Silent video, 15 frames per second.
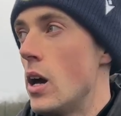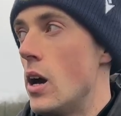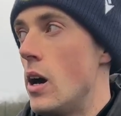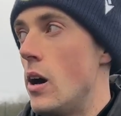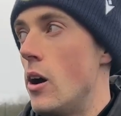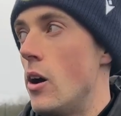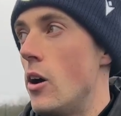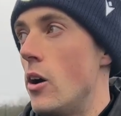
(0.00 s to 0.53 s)

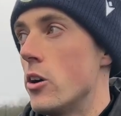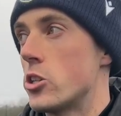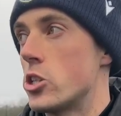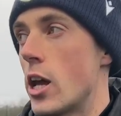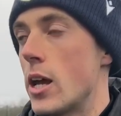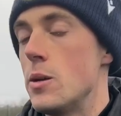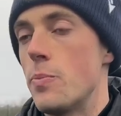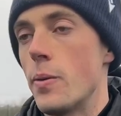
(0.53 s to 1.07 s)
our
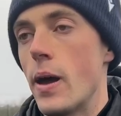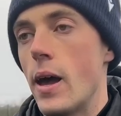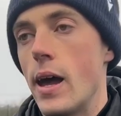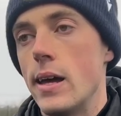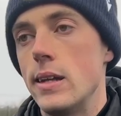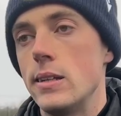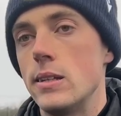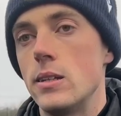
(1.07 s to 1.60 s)
shape
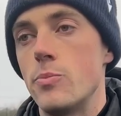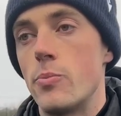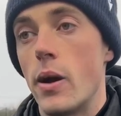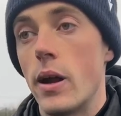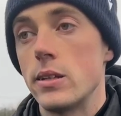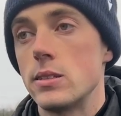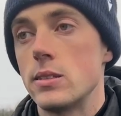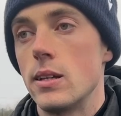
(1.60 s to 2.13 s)
and
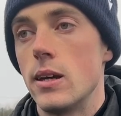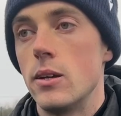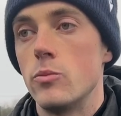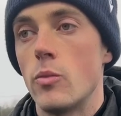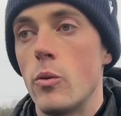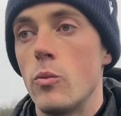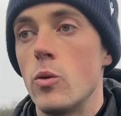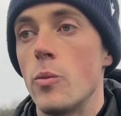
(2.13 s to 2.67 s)
press, and
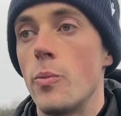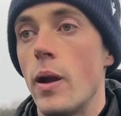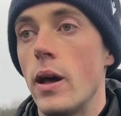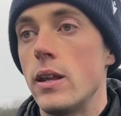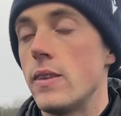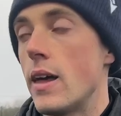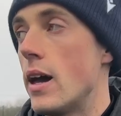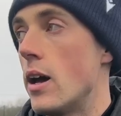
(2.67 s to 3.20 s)
when we were
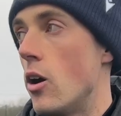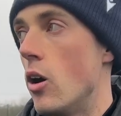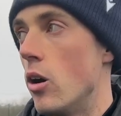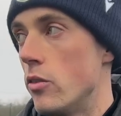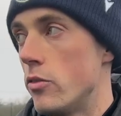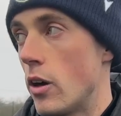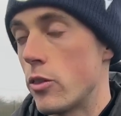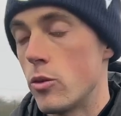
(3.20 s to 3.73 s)
playing their
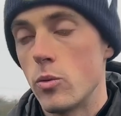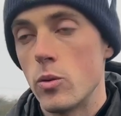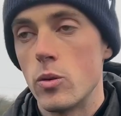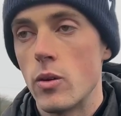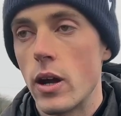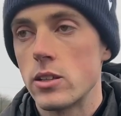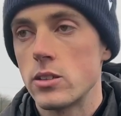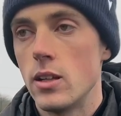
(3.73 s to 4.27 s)
half, I thought we
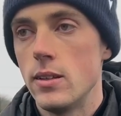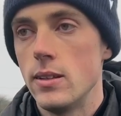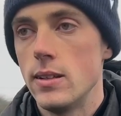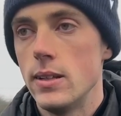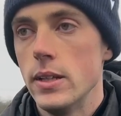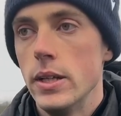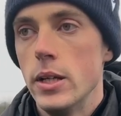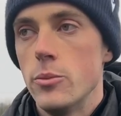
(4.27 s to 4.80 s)
were excellent.
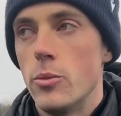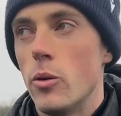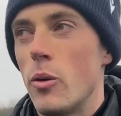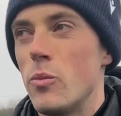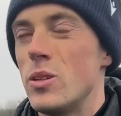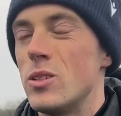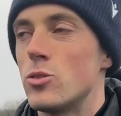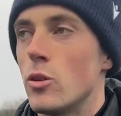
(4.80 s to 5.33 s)
But
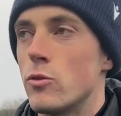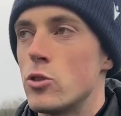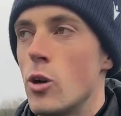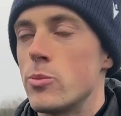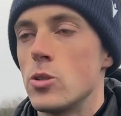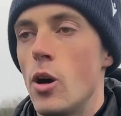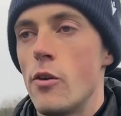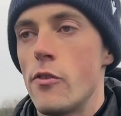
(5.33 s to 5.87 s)
when we sort of
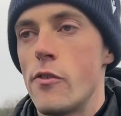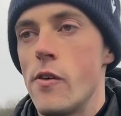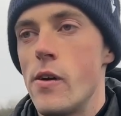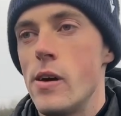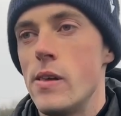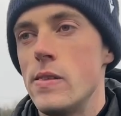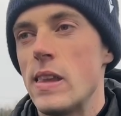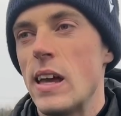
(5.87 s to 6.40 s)
dropped off
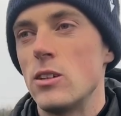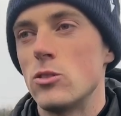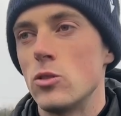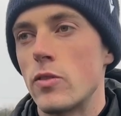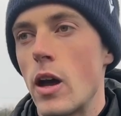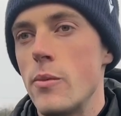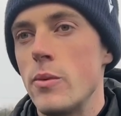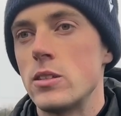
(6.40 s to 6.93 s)
and they
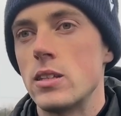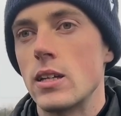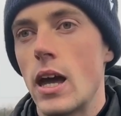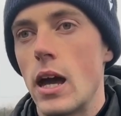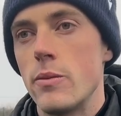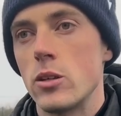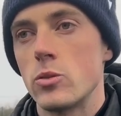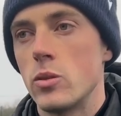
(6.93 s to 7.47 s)
sort of came into the
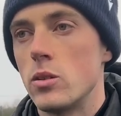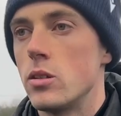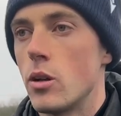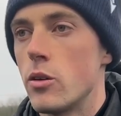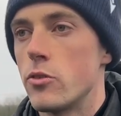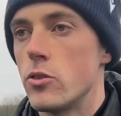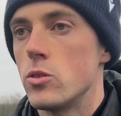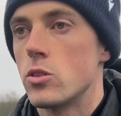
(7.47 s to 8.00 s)
game, that's when
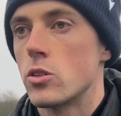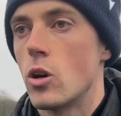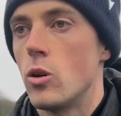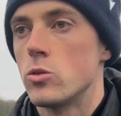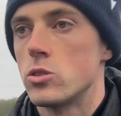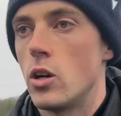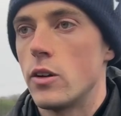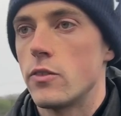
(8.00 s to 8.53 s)
a few of the
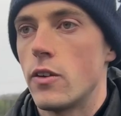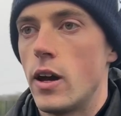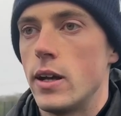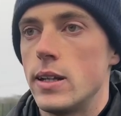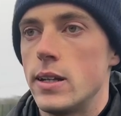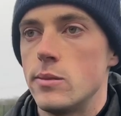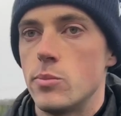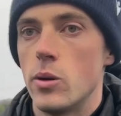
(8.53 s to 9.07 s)
goals started
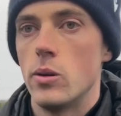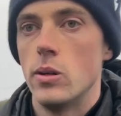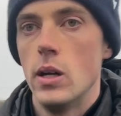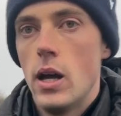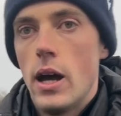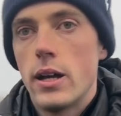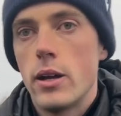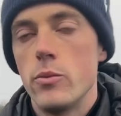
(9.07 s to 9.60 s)
flying in. But
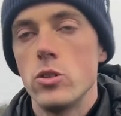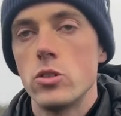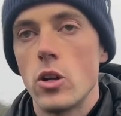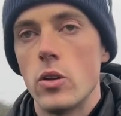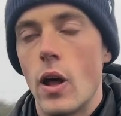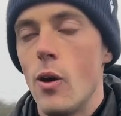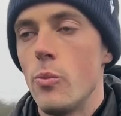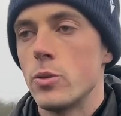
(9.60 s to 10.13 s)
again, we just
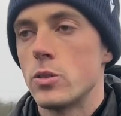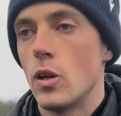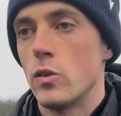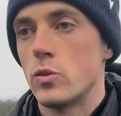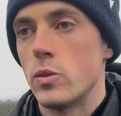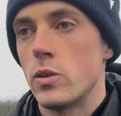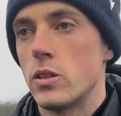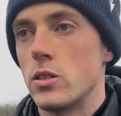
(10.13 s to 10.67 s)
don't help
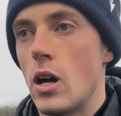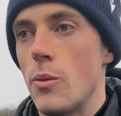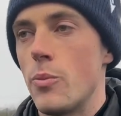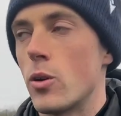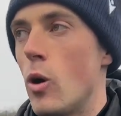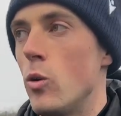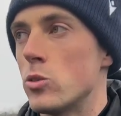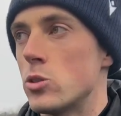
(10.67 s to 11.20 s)
ourselves with the type
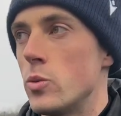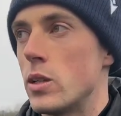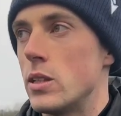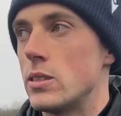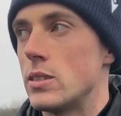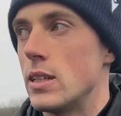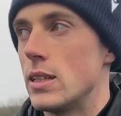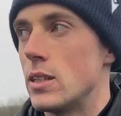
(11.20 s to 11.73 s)
of goals that we
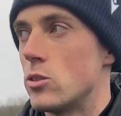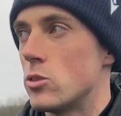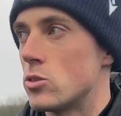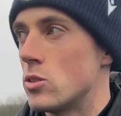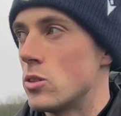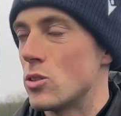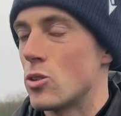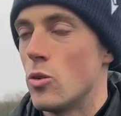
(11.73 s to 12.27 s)
concede. It
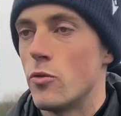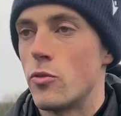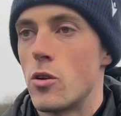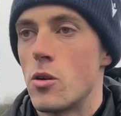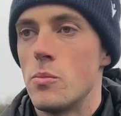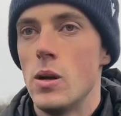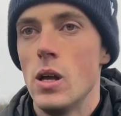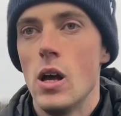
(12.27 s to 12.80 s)
doesn't come
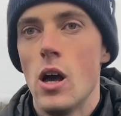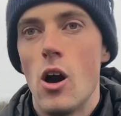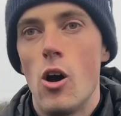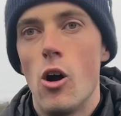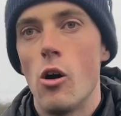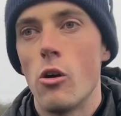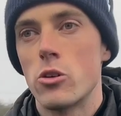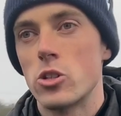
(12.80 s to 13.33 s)
from
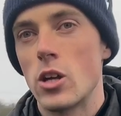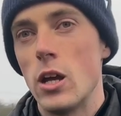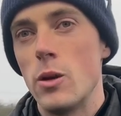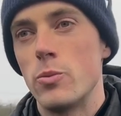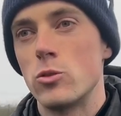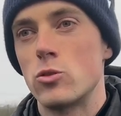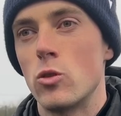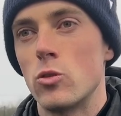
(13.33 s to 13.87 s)
our shape
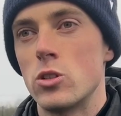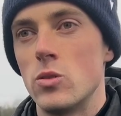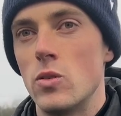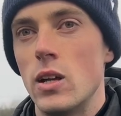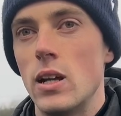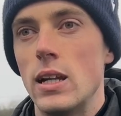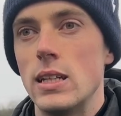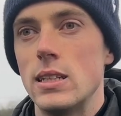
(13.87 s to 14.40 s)
and structure
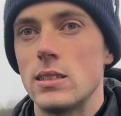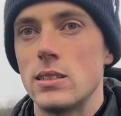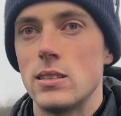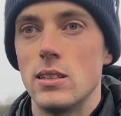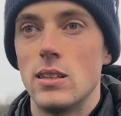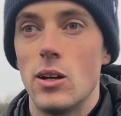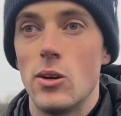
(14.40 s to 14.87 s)
really. It's